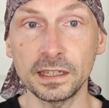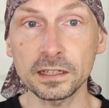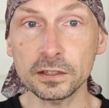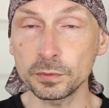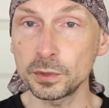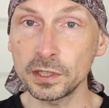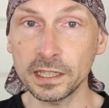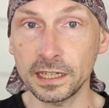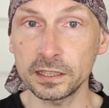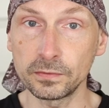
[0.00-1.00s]
either
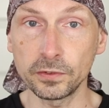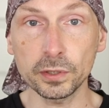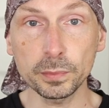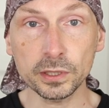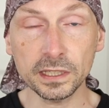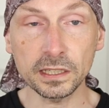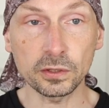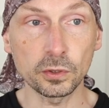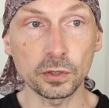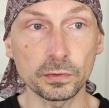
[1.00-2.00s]
communicated verbally
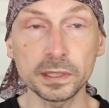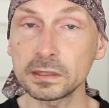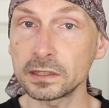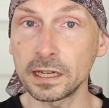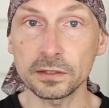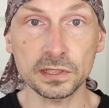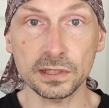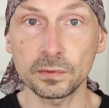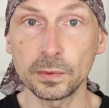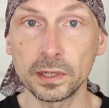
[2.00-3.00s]
or written down
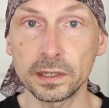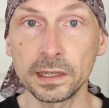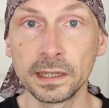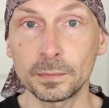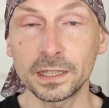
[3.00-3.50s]
somewhere,